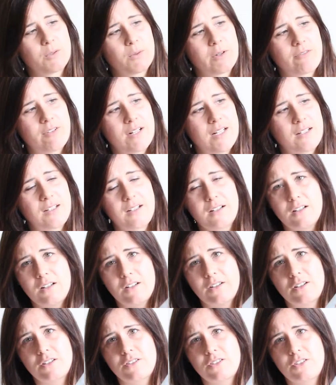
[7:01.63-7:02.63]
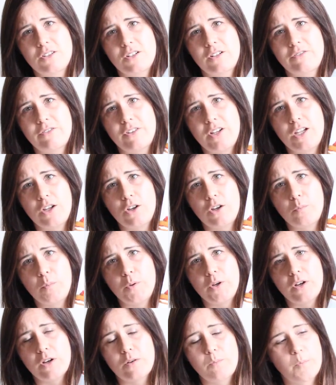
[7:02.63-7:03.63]
do I really need another sugar-free
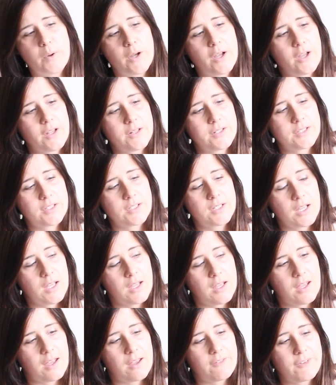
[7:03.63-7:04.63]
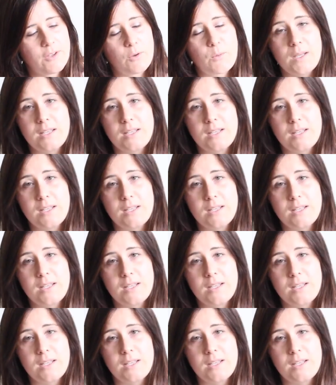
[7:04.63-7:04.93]
cookbook? But a few